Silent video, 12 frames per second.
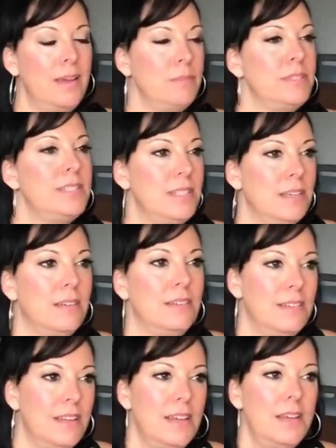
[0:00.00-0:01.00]
and I am still.
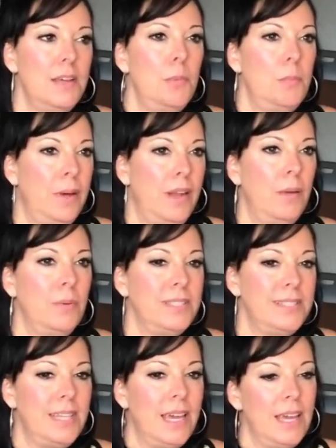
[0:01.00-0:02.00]
But I
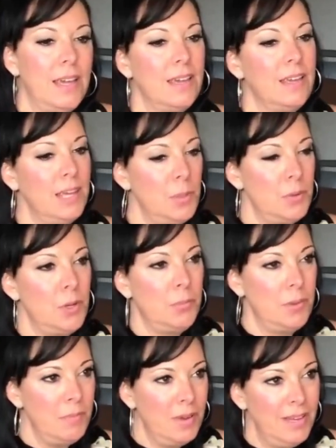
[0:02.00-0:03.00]
would say keep an
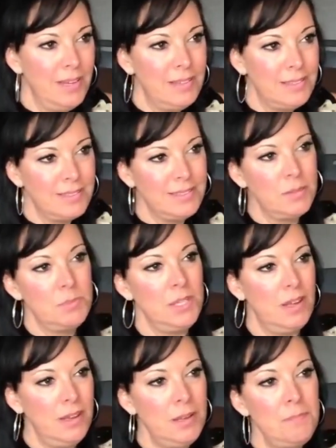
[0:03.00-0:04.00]
open mind at the same
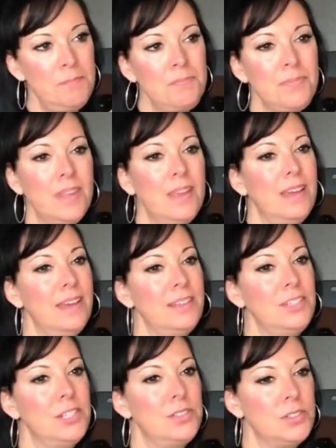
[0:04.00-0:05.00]
time
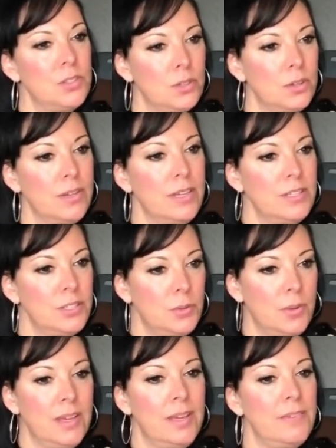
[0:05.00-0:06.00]
and just look
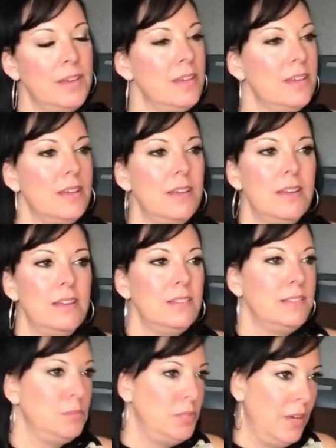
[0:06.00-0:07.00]
into it. Give it
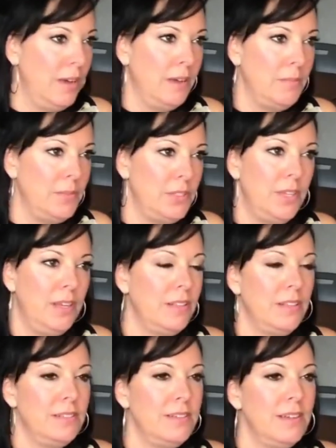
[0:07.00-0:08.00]
some time.
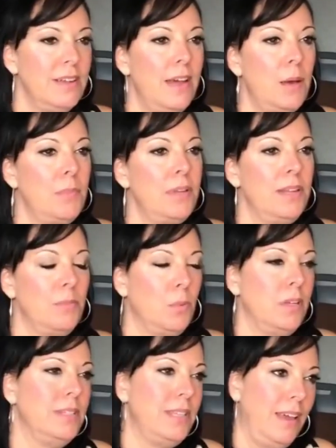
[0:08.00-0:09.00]
It's not going to happen in
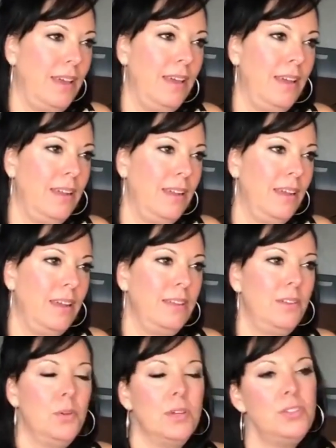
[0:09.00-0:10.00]
one day. And,
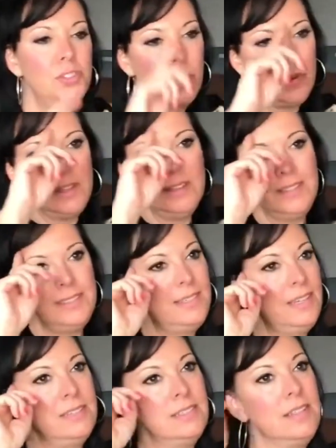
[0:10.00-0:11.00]
and you can jokingly
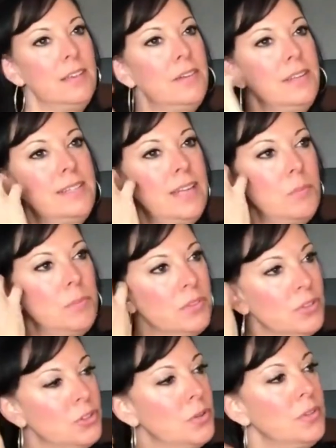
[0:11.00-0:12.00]
say just give it a day,
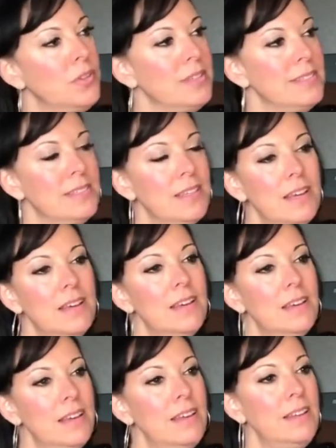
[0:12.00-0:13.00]
but the truth is
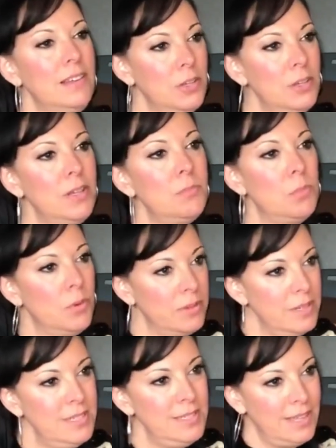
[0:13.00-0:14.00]
it, you need
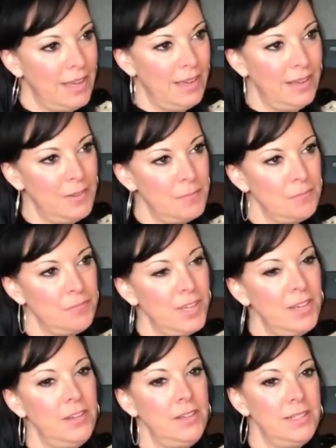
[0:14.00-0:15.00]
more than a day
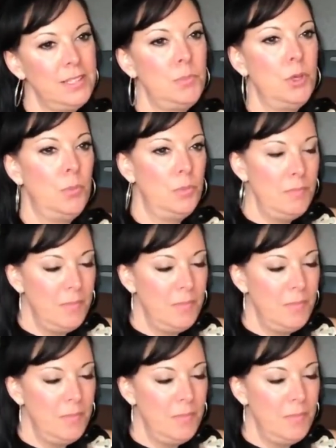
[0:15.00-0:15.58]
and you need to be